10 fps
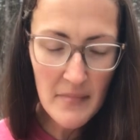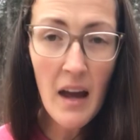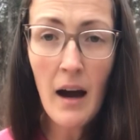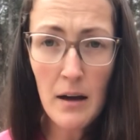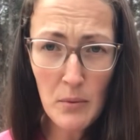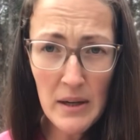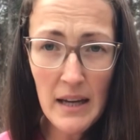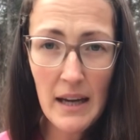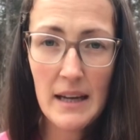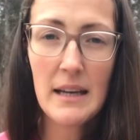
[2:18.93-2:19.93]
I went
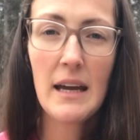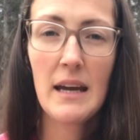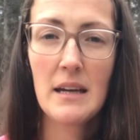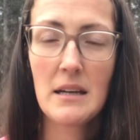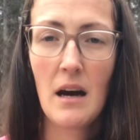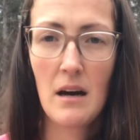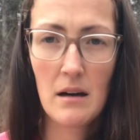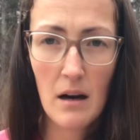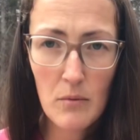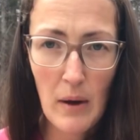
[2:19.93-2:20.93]
ahead and on
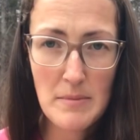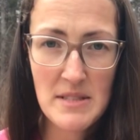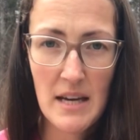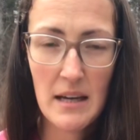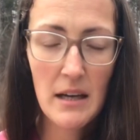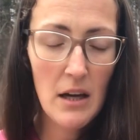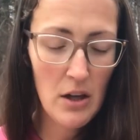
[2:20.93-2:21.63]
our website,